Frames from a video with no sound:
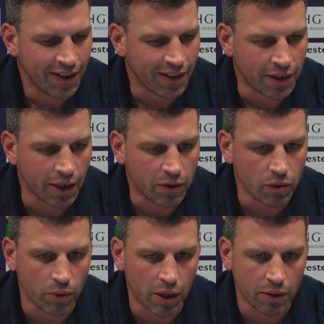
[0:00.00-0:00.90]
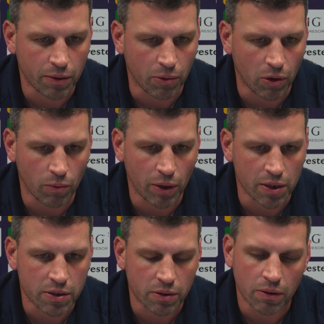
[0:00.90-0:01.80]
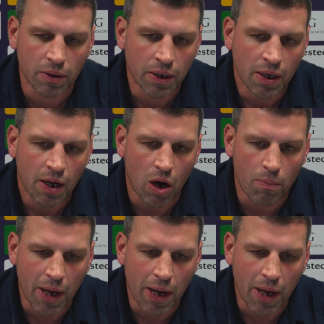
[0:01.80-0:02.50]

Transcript: They kick the ball well, so our